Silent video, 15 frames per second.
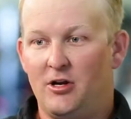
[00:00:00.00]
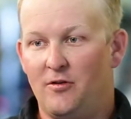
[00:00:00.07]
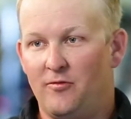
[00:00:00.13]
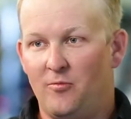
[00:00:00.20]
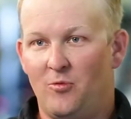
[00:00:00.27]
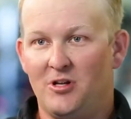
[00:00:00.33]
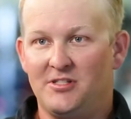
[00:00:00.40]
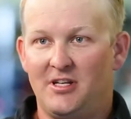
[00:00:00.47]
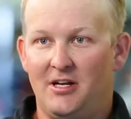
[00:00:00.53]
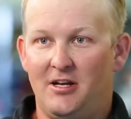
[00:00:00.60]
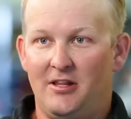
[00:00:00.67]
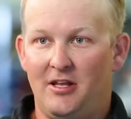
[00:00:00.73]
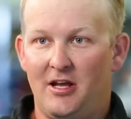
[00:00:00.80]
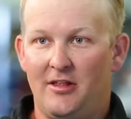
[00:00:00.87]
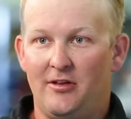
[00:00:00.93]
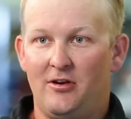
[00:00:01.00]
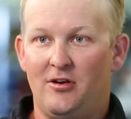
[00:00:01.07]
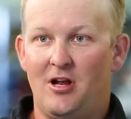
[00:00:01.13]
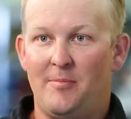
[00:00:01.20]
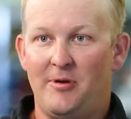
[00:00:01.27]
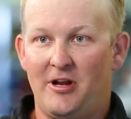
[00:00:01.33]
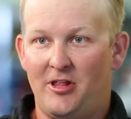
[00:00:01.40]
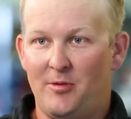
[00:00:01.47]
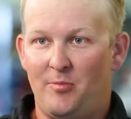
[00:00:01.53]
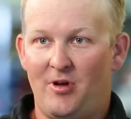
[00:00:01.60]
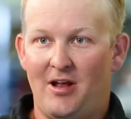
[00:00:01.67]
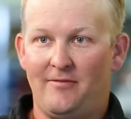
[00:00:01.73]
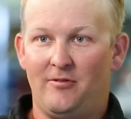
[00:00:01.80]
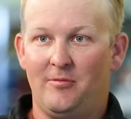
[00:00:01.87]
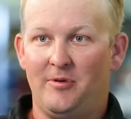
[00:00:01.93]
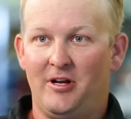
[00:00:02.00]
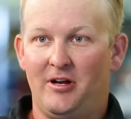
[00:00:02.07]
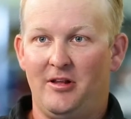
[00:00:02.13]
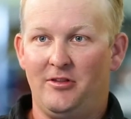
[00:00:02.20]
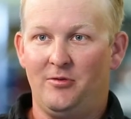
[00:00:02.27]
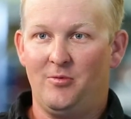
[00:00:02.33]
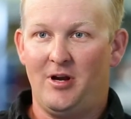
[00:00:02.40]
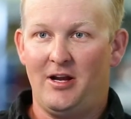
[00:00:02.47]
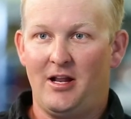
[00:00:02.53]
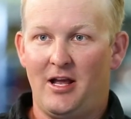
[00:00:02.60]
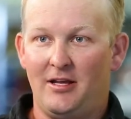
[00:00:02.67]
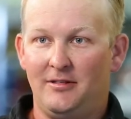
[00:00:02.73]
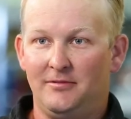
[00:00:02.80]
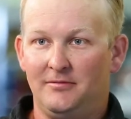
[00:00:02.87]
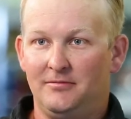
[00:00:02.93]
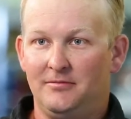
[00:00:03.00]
to go from one side to the other, up and down the platform to get it at the right height,